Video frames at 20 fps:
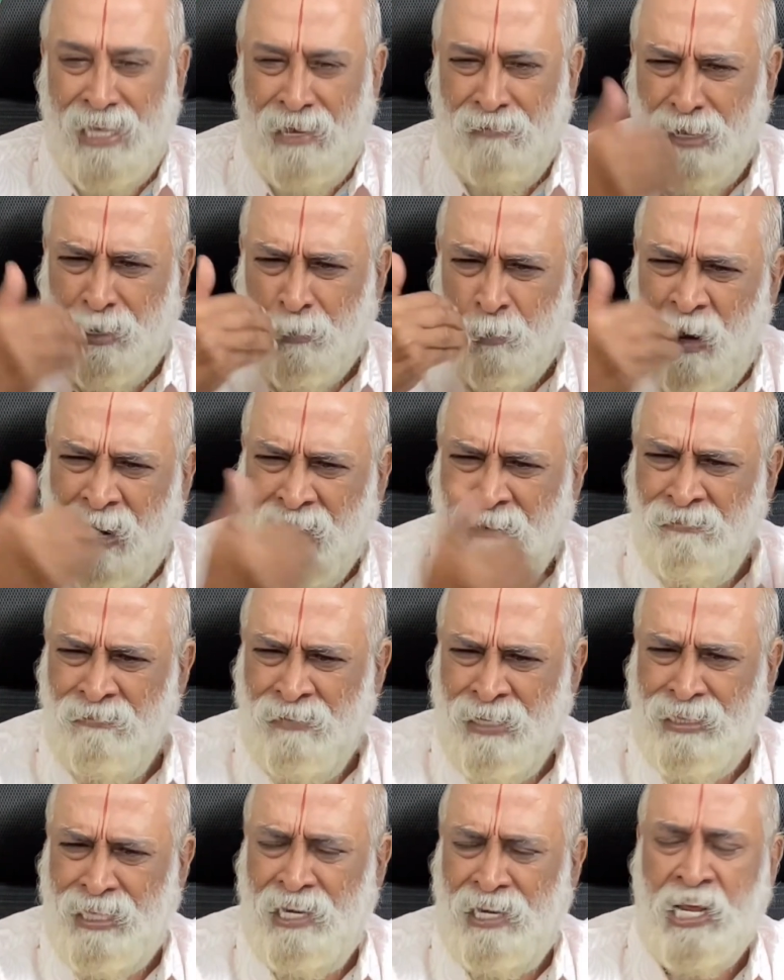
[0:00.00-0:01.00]
They were
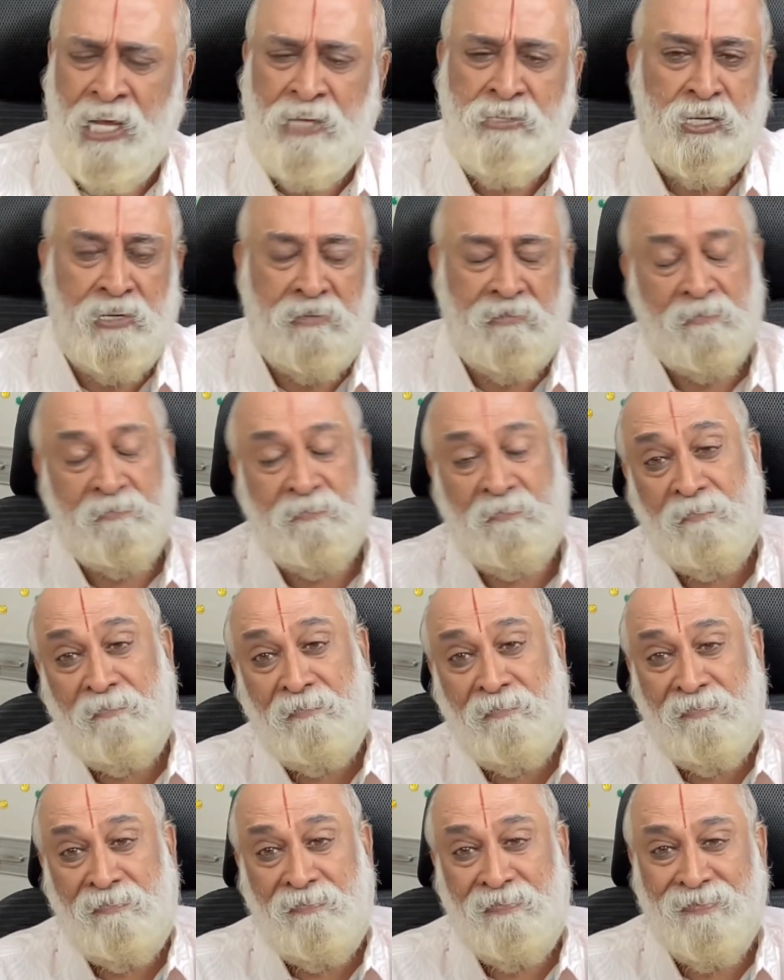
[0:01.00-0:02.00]
one with the nature.
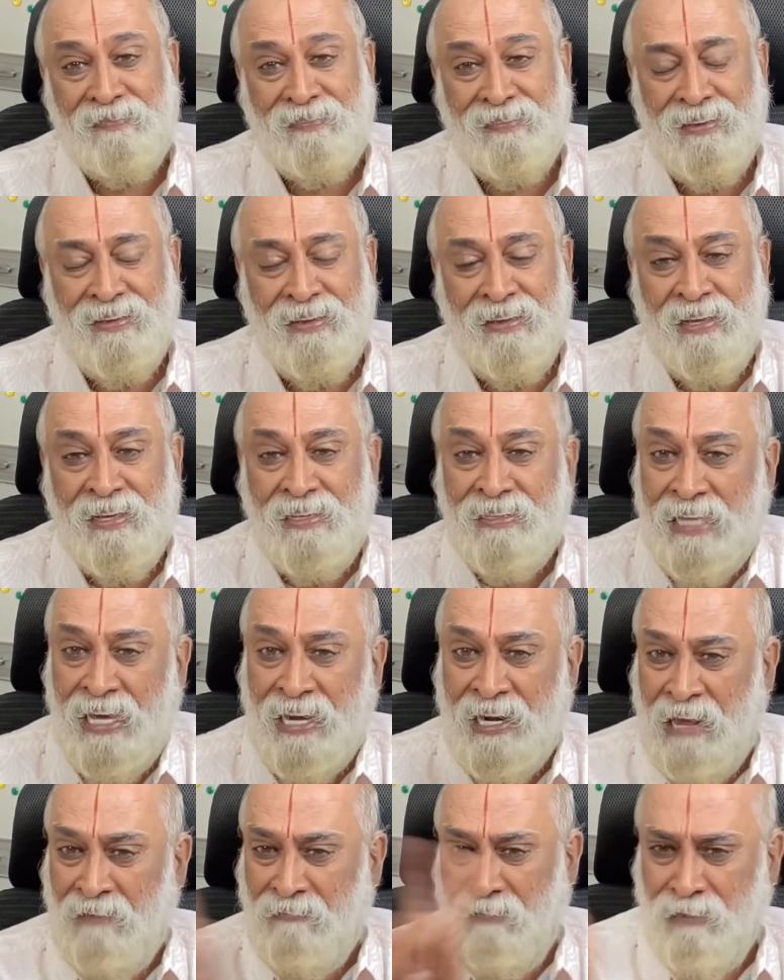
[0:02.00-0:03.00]

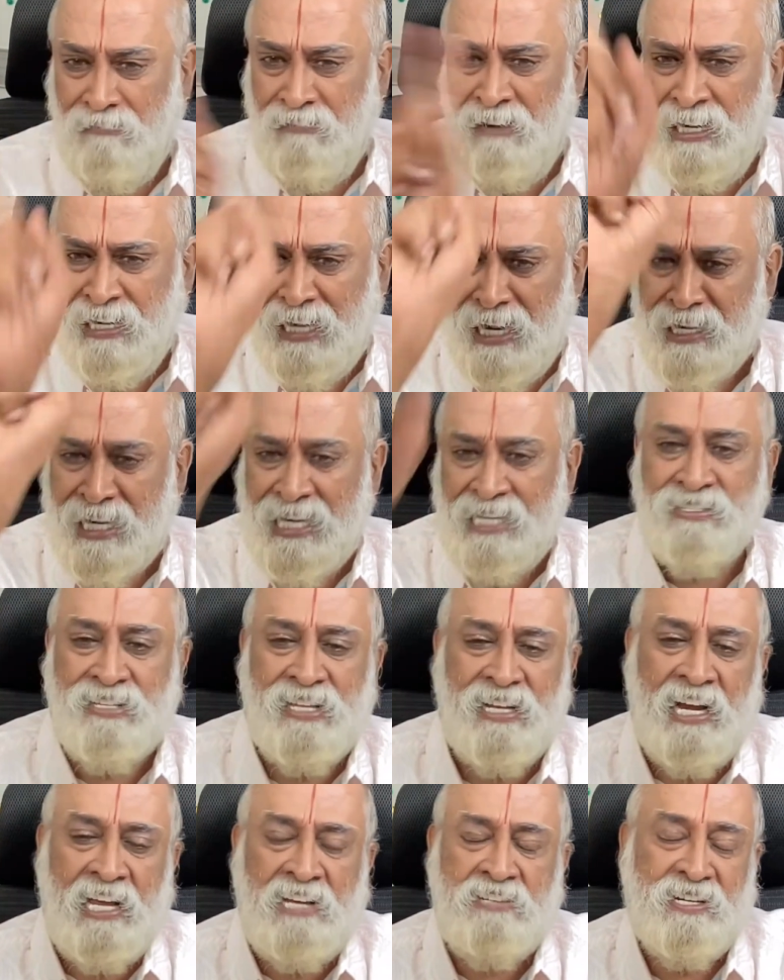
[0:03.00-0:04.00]
They never went
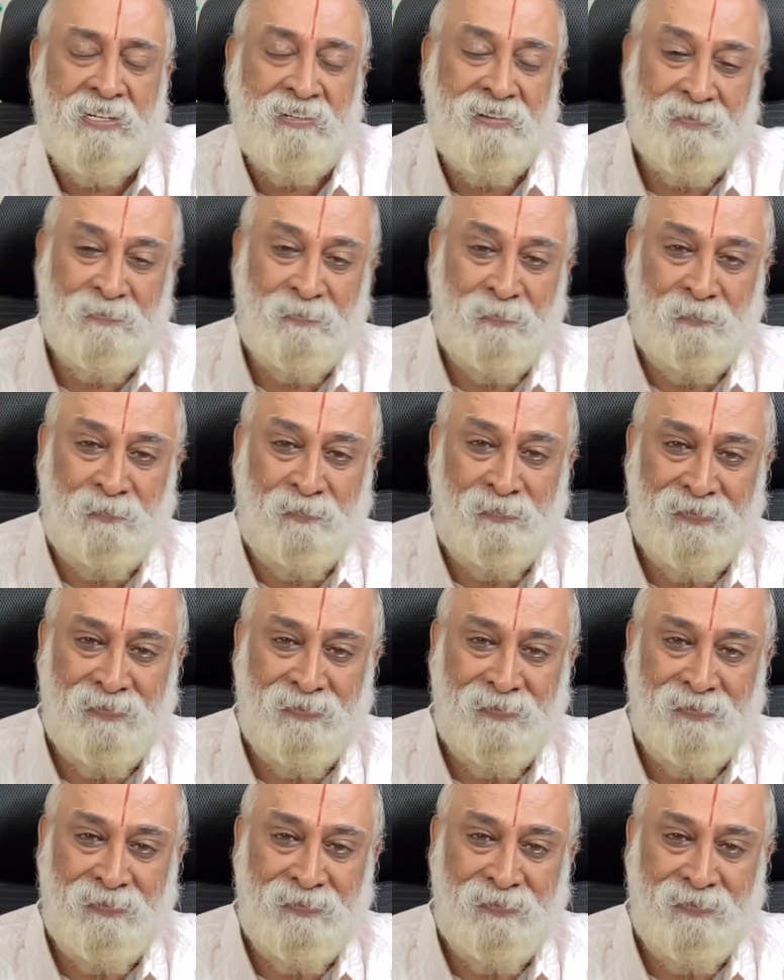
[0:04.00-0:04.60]
against the nature.